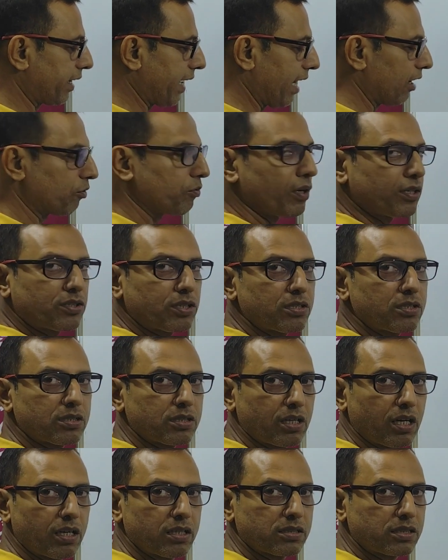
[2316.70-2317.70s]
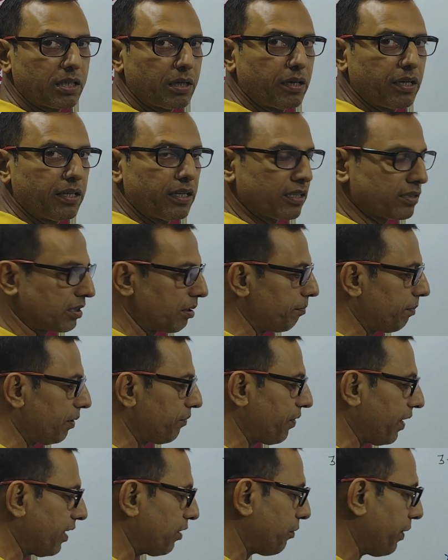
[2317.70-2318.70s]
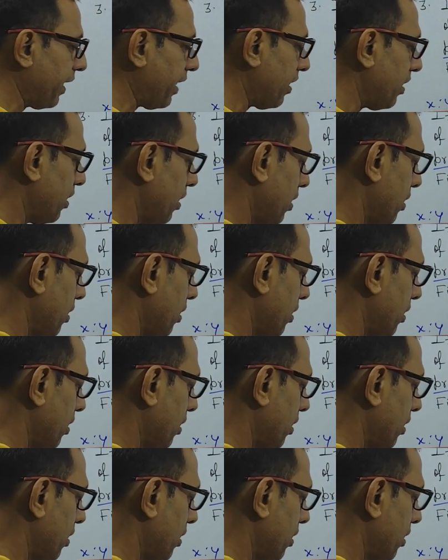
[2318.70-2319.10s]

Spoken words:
calculation in a simplified way?